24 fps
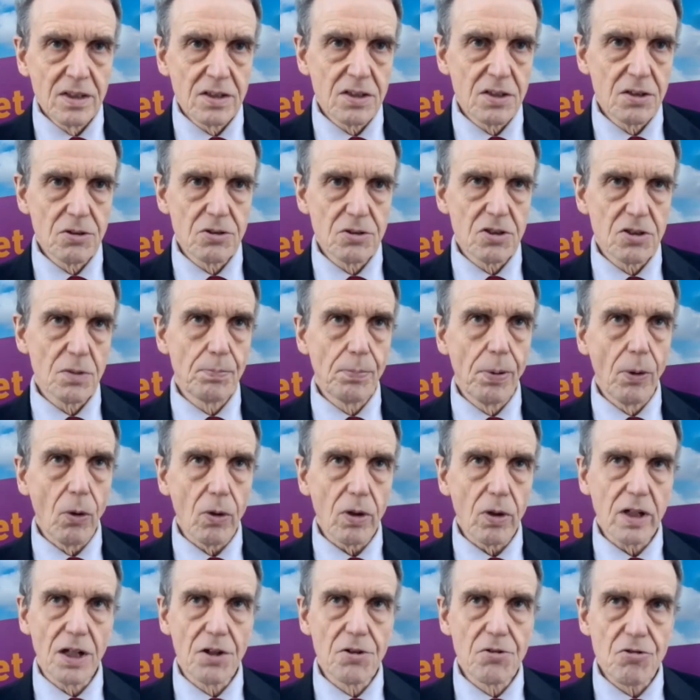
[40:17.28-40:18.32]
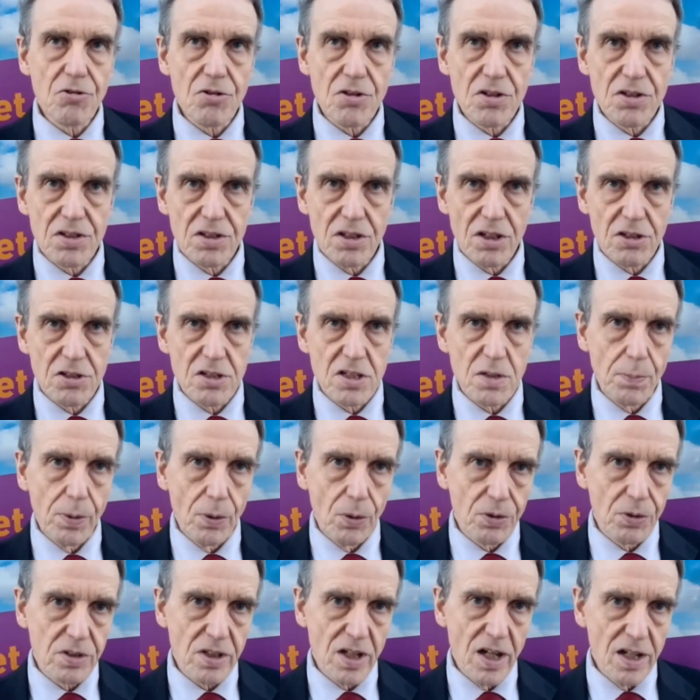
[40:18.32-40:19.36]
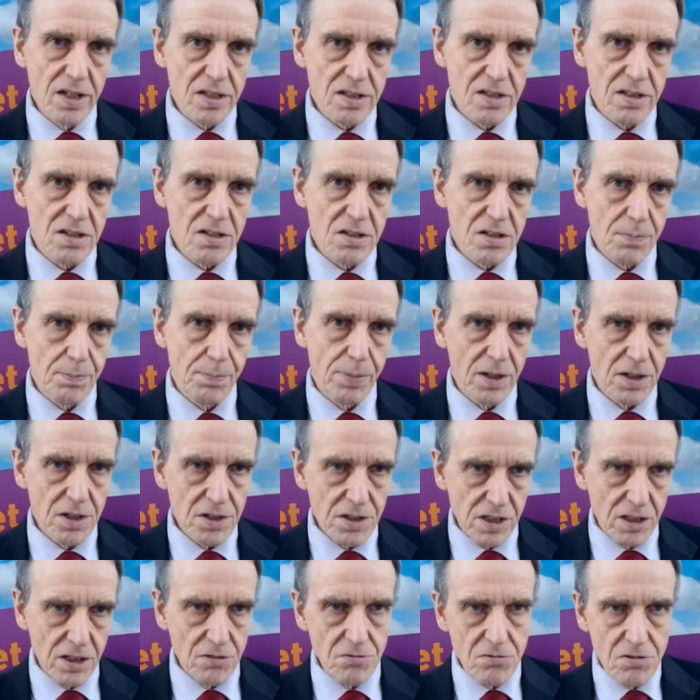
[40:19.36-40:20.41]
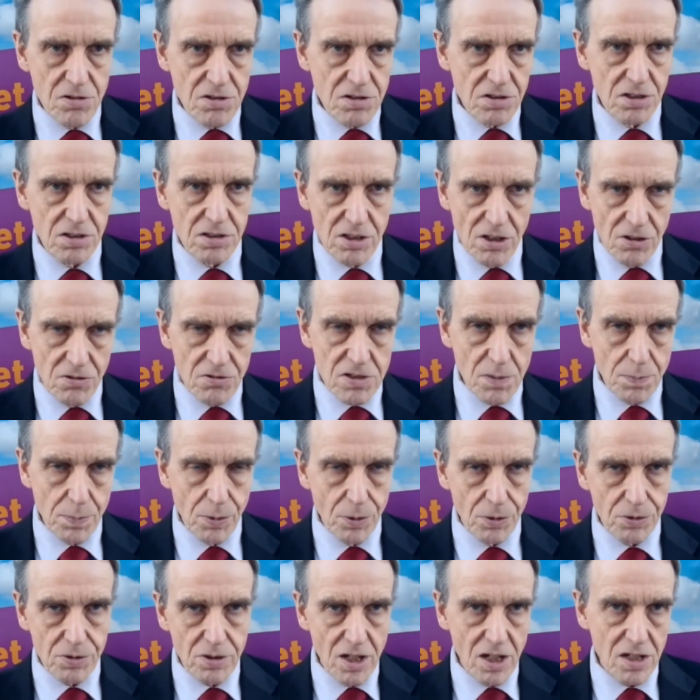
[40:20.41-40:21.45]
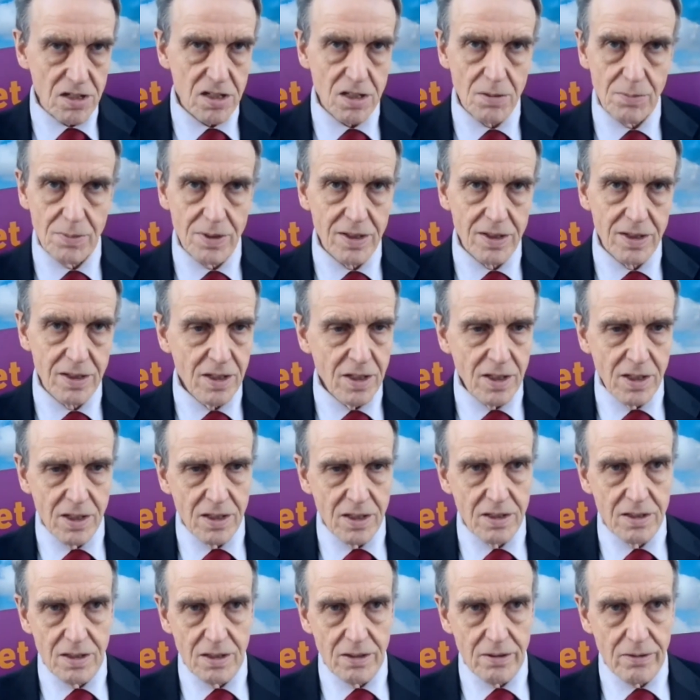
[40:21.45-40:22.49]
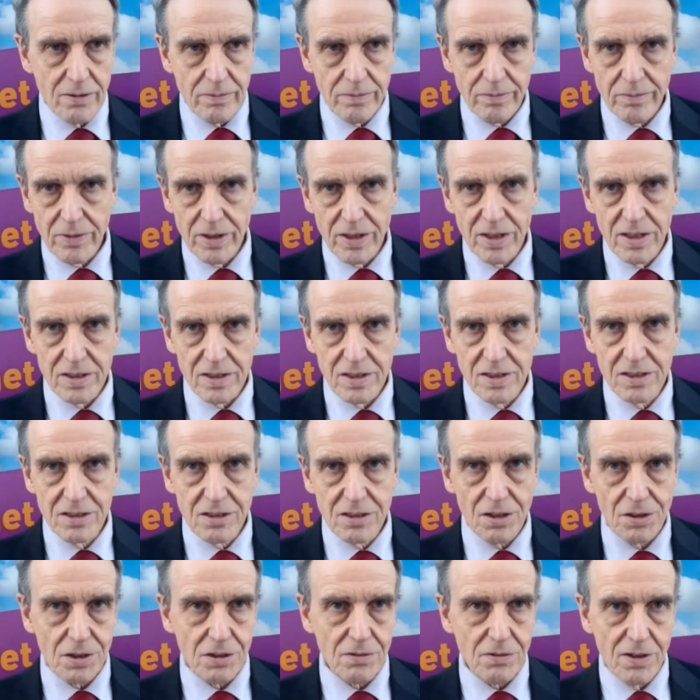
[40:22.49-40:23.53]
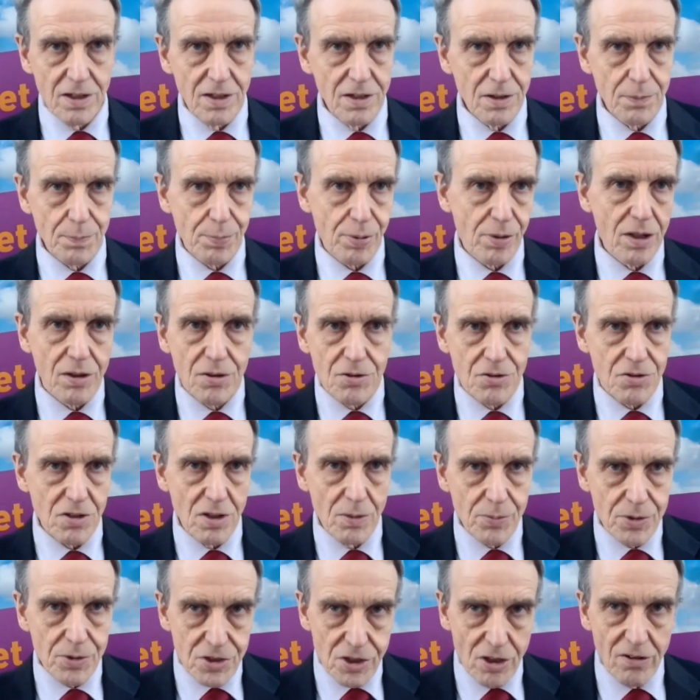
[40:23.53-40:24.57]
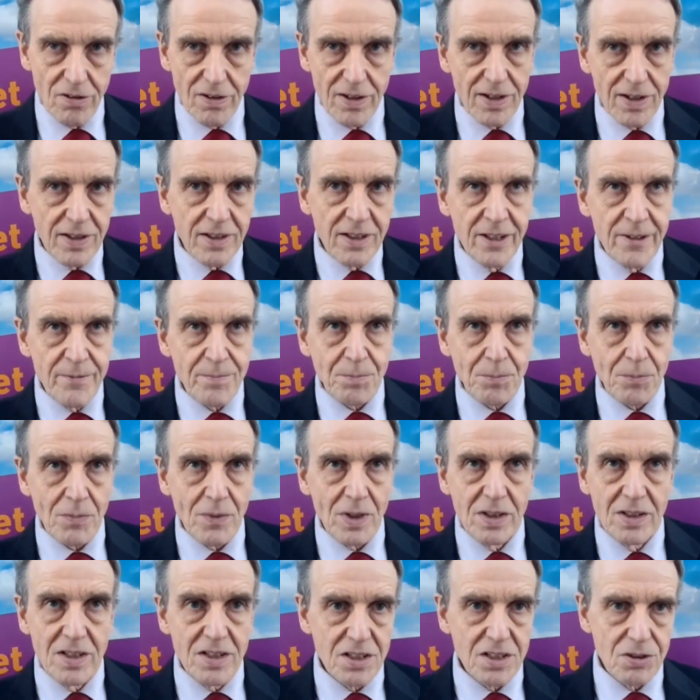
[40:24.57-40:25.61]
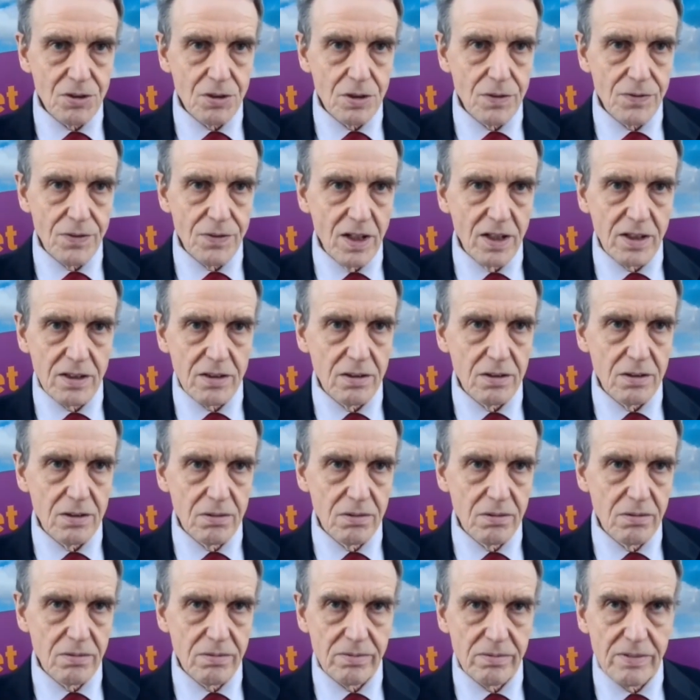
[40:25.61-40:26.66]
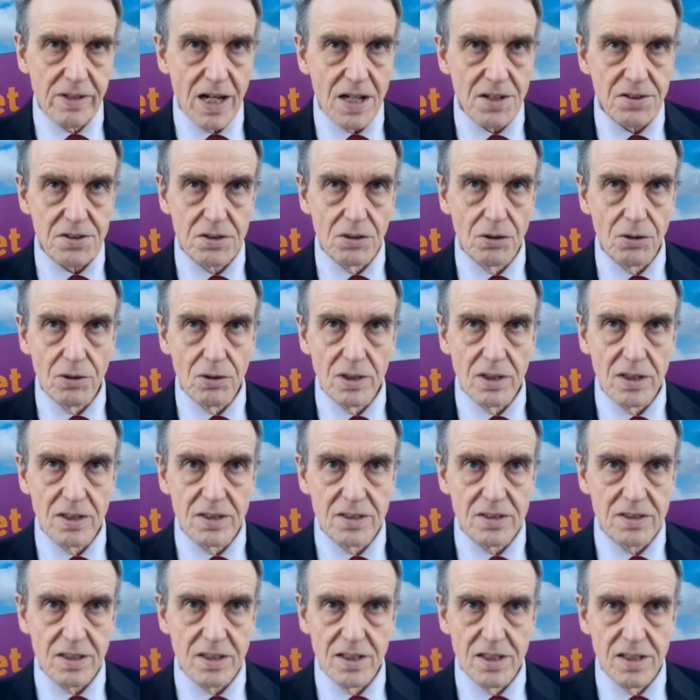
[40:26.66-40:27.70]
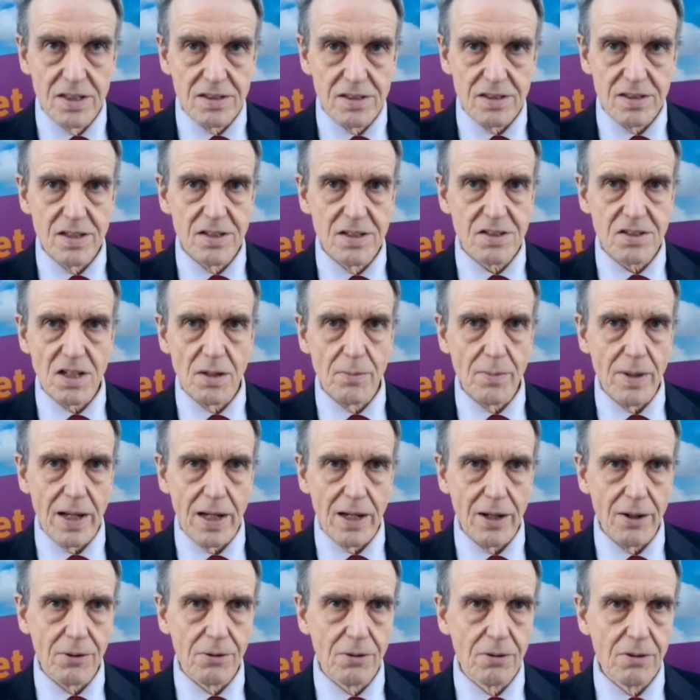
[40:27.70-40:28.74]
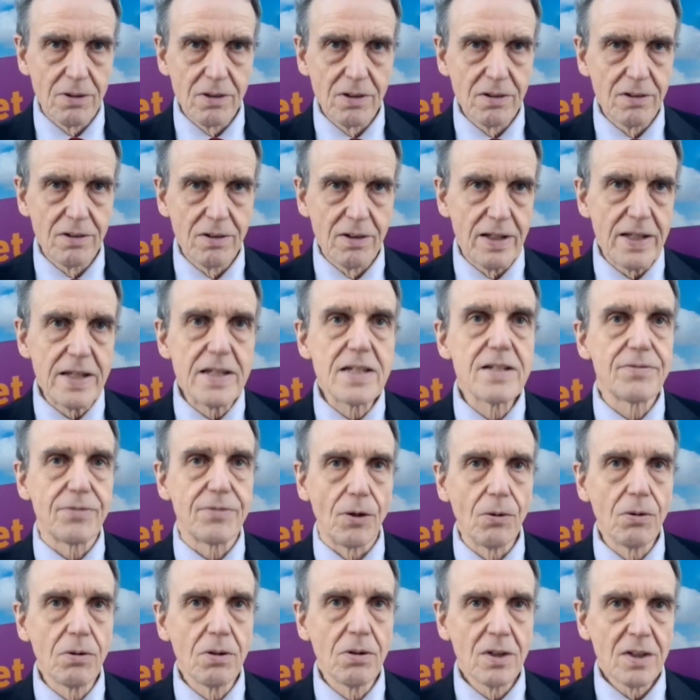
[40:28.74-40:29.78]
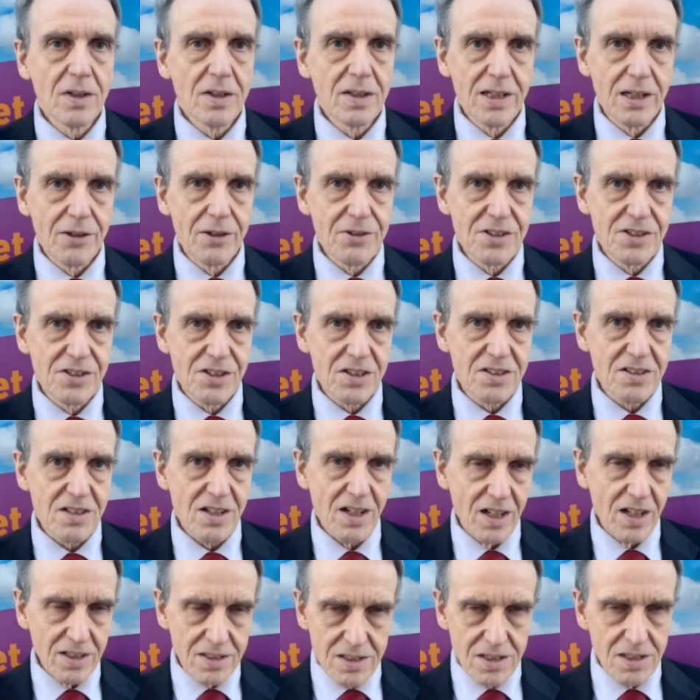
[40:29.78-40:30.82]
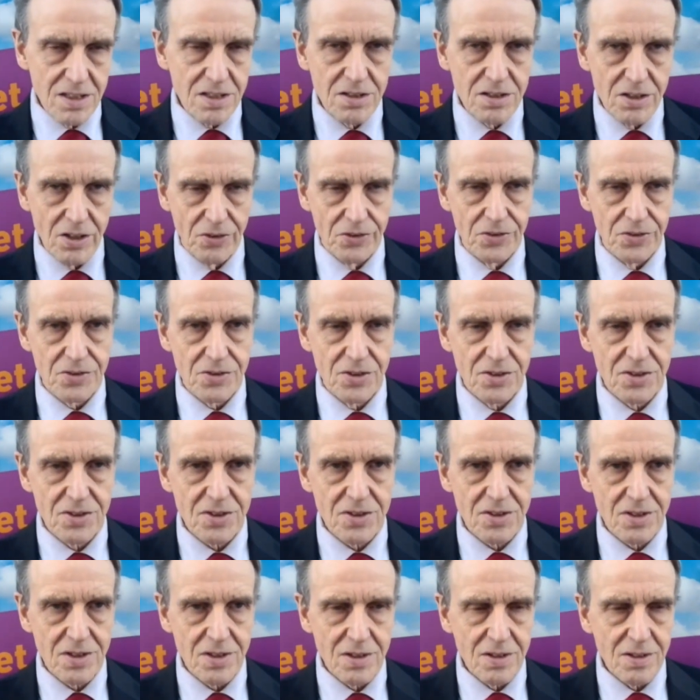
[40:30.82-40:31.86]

to support countries that support us and to punish countries that don't support us. I mean, you know, he, he's got the right approach. I'm sorry. This sort of like, oh, gas and oil is, is, is somehow evil, you know, is just utter nonsense.